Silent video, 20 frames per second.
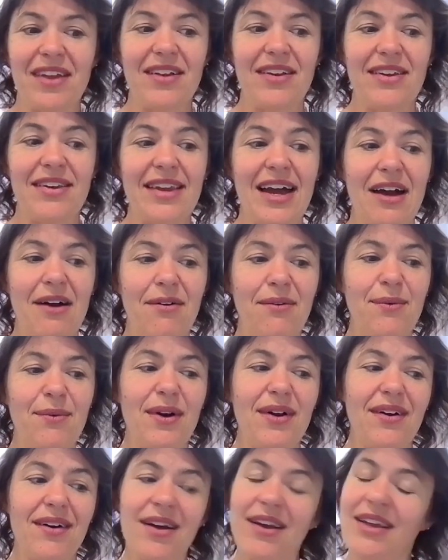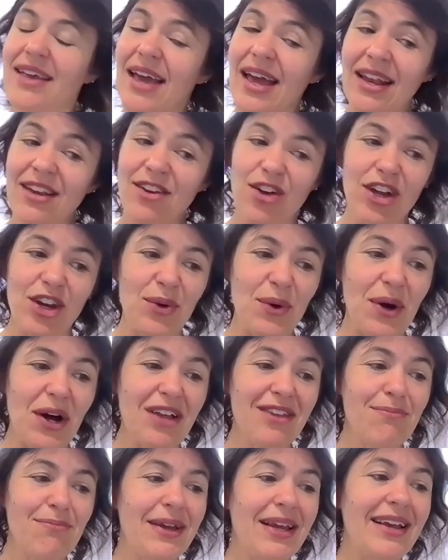Now, again, you're going to
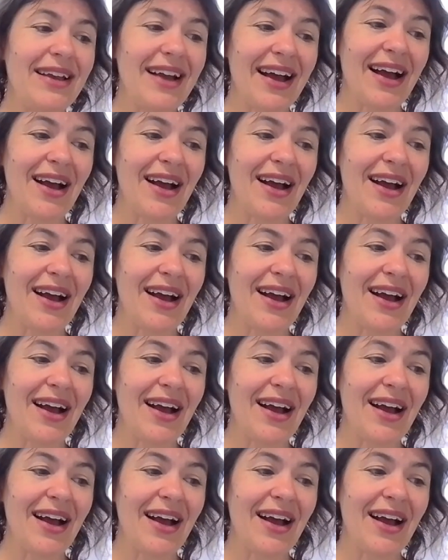ask me,